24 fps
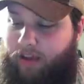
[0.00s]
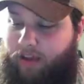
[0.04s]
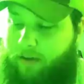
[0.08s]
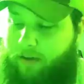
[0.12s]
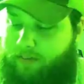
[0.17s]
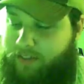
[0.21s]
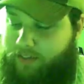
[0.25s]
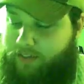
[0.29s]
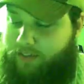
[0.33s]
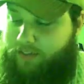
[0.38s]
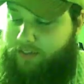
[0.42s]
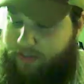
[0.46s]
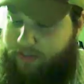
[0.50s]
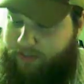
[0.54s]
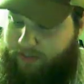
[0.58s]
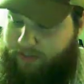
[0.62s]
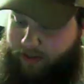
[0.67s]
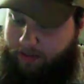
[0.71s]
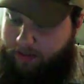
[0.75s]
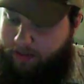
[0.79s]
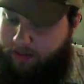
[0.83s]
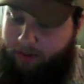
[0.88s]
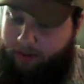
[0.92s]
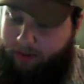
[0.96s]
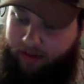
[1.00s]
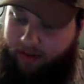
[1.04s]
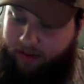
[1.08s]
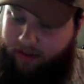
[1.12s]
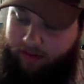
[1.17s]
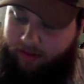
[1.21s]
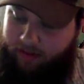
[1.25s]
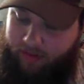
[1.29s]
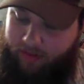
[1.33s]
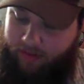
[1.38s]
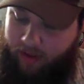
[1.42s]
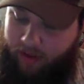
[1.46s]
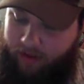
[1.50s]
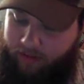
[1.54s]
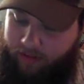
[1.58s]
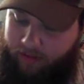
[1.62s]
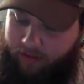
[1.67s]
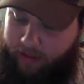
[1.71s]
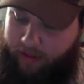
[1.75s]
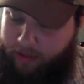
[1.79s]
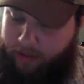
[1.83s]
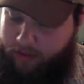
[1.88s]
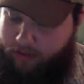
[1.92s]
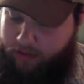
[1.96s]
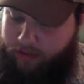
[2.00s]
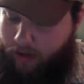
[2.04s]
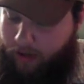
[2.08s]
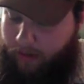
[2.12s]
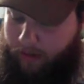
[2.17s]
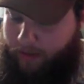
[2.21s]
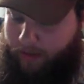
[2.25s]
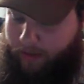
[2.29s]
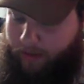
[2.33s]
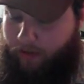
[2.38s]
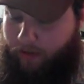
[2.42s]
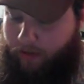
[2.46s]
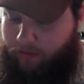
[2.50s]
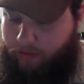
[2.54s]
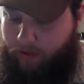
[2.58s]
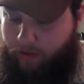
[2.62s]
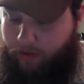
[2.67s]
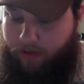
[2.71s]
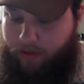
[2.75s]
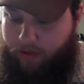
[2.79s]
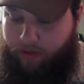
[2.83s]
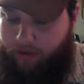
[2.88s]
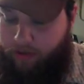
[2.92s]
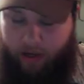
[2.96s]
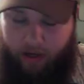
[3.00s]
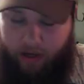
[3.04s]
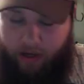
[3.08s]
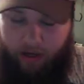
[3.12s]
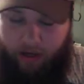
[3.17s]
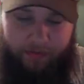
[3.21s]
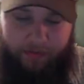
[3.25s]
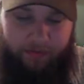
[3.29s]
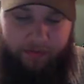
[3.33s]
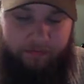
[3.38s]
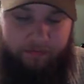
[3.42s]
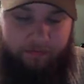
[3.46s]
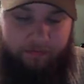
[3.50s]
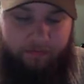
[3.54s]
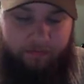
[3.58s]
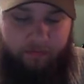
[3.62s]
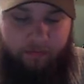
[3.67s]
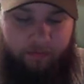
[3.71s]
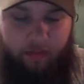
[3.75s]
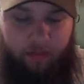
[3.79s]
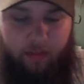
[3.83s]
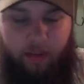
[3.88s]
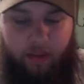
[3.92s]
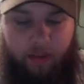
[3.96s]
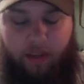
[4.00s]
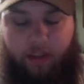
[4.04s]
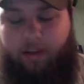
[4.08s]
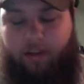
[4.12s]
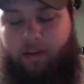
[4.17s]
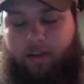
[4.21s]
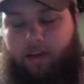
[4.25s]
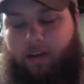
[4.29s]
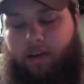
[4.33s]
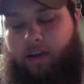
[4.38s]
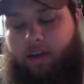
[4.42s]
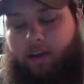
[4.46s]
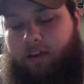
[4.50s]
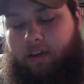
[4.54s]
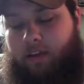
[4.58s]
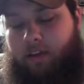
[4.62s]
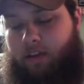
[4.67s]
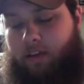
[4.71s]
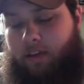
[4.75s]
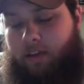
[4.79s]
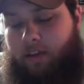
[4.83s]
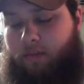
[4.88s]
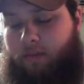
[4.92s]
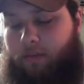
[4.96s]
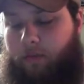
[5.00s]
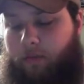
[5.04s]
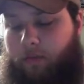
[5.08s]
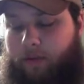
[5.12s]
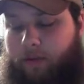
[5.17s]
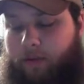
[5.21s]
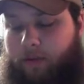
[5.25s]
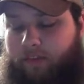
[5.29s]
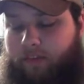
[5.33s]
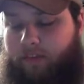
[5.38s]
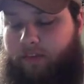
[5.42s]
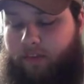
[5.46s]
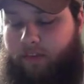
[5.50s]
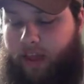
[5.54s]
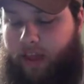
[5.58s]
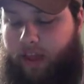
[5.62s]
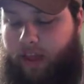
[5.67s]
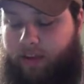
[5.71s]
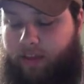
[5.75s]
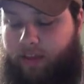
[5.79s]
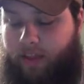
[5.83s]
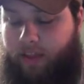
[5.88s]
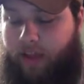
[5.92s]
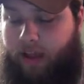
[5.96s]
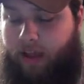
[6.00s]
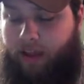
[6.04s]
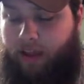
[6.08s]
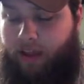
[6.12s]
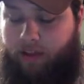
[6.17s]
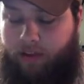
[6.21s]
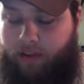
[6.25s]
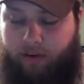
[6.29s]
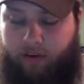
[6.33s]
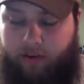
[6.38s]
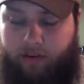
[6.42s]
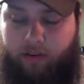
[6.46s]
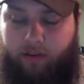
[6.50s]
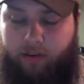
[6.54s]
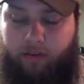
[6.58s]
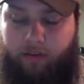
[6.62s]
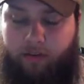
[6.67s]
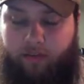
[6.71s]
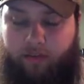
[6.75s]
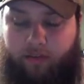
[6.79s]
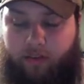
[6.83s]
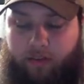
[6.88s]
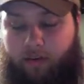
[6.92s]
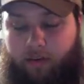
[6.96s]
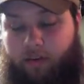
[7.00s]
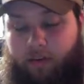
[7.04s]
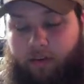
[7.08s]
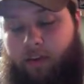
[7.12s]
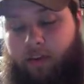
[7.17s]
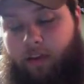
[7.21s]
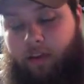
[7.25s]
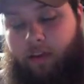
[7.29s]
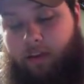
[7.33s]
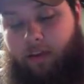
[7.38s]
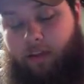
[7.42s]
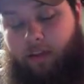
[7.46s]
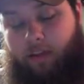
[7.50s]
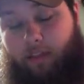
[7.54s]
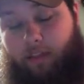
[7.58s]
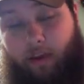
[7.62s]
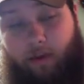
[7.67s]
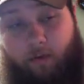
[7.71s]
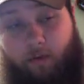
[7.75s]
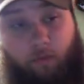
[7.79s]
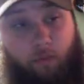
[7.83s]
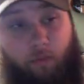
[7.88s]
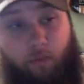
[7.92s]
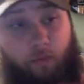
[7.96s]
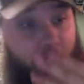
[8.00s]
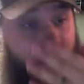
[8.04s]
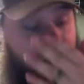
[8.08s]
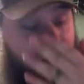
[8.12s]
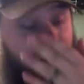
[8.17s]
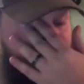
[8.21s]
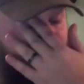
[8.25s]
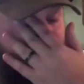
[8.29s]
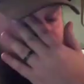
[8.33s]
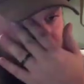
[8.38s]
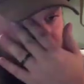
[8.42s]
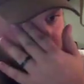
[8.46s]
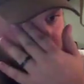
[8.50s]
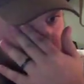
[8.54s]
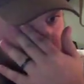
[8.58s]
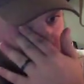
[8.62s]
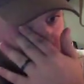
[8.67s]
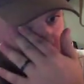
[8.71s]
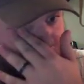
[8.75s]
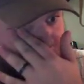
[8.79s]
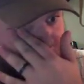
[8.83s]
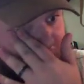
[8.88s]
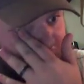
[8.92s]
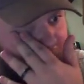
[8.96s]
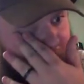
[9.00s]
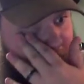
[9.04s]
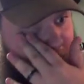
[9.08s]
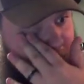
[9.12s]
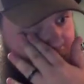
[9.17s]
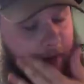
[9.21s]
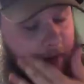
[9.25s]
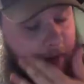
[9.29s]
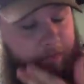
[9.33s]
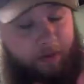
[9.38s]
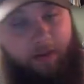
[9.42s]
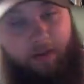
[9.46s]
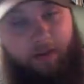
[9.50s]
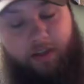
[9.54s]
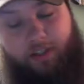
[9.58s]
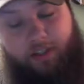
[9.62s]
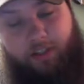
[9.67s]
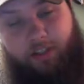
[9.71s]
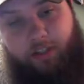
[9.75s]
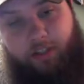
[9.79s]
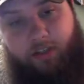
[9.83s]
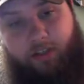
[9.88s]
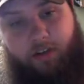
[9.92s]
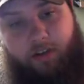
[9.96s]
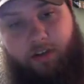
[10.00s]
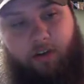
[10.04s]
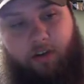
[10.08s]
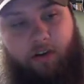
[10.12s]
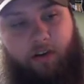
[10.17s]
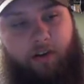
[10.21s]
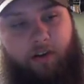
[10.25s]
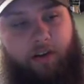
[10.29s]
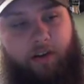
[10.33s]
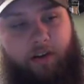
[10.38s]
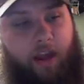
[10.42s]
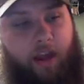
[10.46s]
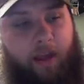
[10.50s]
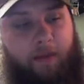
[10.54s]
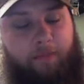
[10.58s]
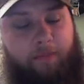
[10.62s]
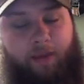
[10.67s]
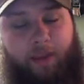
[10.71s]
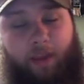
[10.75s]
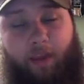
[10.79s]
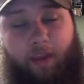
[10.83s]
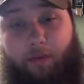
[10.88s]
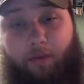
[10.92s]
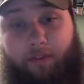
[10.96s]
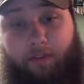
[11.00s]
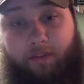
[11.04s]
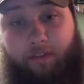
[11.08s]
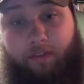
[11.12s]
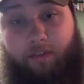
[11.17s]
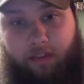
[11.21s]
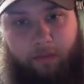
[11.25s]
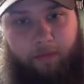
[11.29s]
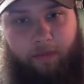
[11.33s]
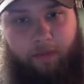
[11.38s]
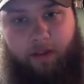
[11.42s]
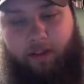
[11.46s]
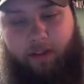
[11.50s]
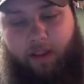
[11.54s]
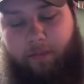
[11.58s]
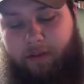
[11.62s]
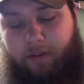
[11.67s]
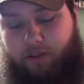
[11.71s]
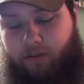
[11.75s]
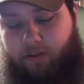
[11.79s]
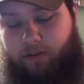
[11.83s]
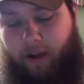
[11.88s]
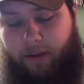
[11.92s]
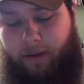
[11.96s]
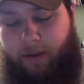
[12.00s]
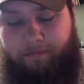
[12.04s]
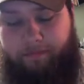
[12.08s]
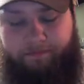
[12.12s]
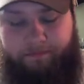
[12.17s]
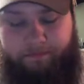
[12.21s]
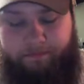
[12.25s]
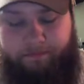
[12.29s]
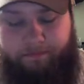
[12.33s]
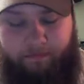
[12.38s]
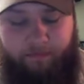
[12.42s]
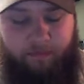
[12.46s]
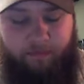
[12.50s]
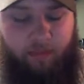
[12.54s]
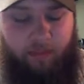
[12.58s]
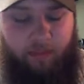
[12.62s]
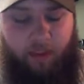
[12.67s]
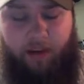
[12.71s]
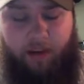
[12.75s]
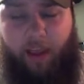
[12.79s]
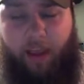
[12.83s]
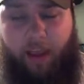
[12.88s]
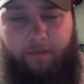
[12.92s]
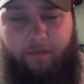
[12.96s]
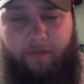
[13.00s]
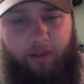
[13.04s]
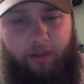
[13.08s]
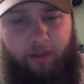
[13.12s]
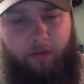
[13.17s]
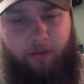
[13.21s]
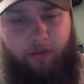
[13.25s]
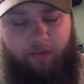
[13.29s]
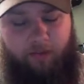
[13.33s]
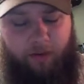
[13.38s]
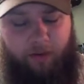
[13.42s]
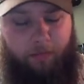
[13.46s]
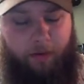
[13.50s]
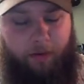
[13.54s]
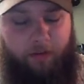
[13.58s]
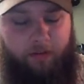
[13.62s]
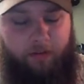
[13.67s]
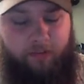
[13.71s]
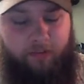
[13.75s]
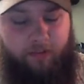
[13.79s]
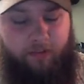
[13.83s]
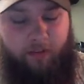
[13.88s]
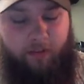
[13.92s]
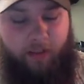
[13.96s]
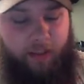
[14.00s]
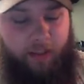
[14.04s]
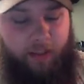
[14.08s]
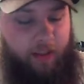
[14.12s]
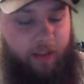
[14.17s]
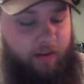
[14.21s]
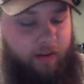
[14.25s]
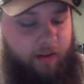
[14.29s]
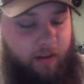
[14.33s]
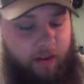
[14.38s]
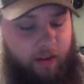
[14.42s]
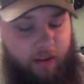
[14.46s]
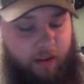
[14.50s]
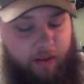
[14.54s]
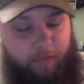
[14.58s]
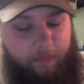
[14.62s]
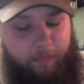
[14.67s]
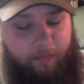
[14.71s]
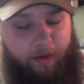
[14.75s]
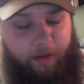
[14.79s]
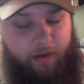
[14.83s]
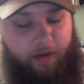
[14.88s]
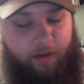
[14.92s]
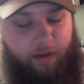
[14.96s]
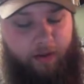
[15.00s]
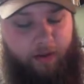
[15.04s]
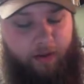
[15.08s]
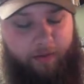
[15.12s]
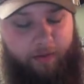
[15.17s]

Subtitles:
was interested in it because it's got lemon drop and Eldorado hops, and we recently had a guy here in Houston that won a really big competition on an IPA with nothing but lemon drop, and I haven't used it personally yet, but